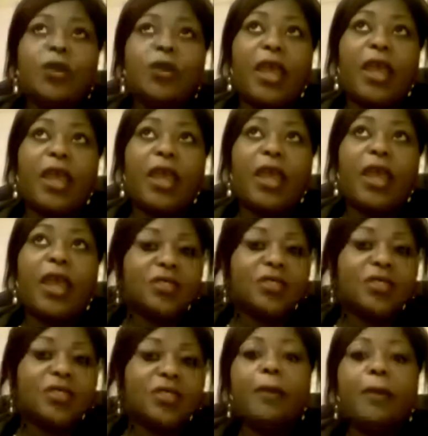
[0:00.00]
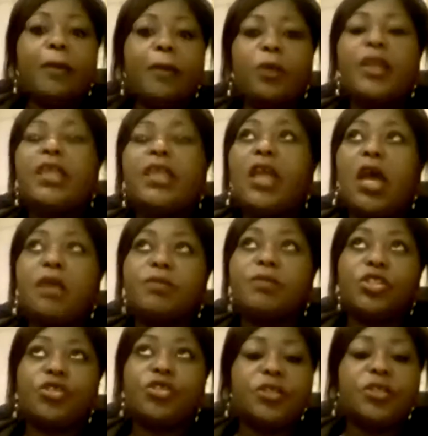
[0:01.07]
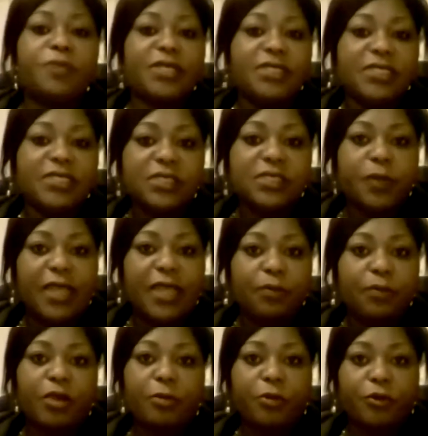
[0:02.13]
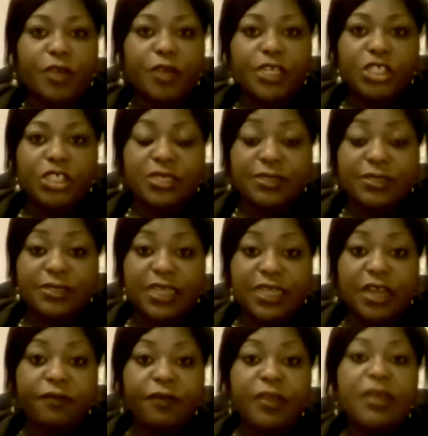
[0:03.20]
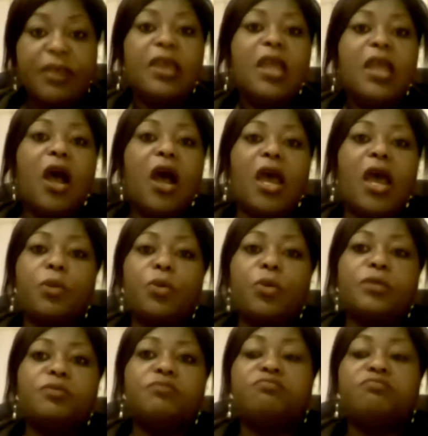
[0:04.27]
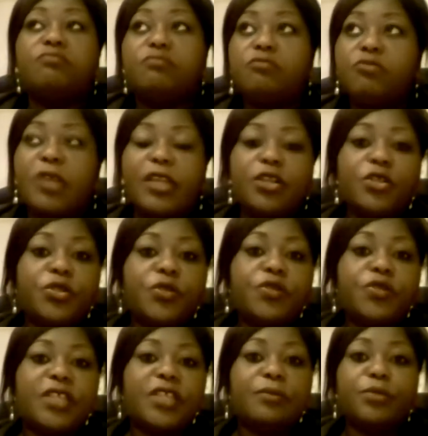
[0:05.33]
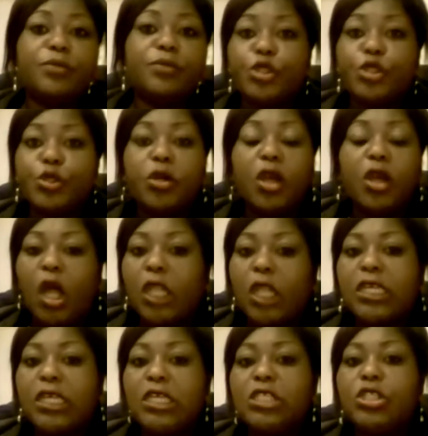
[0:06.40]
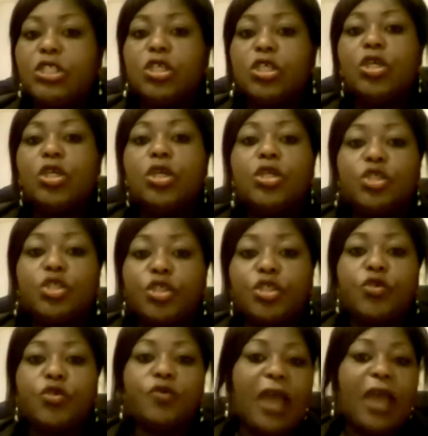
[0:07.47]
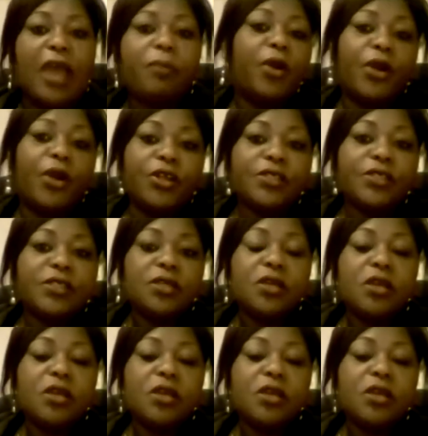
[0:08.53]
do help the client, but when it comes to the business plan preparation and stuff, I would introduce them to a colleague to do that part,